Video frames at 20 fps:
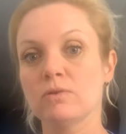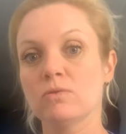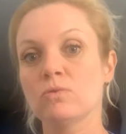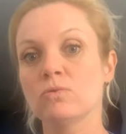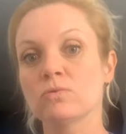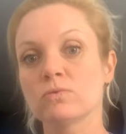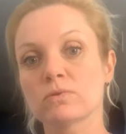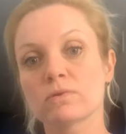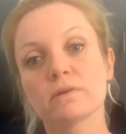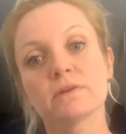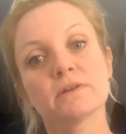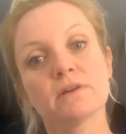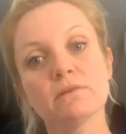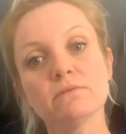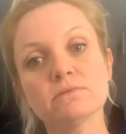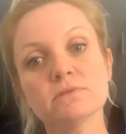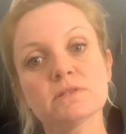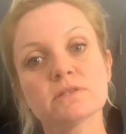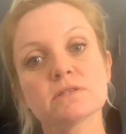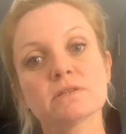older
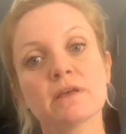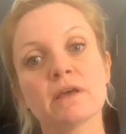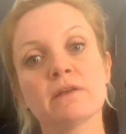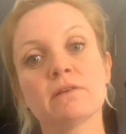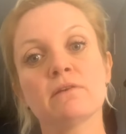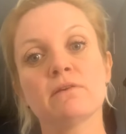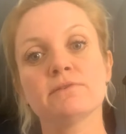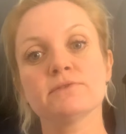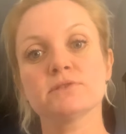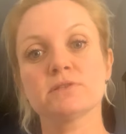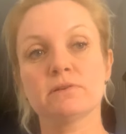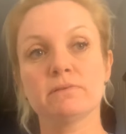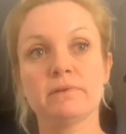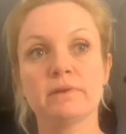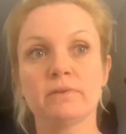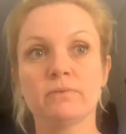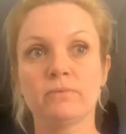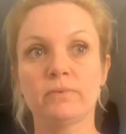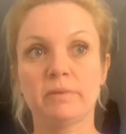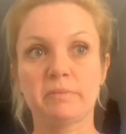adults and also
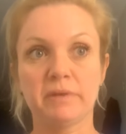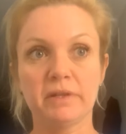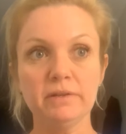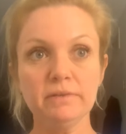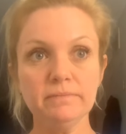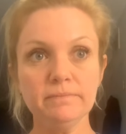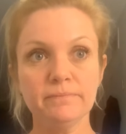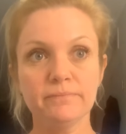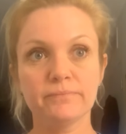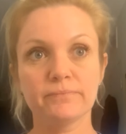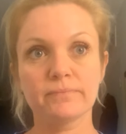in women.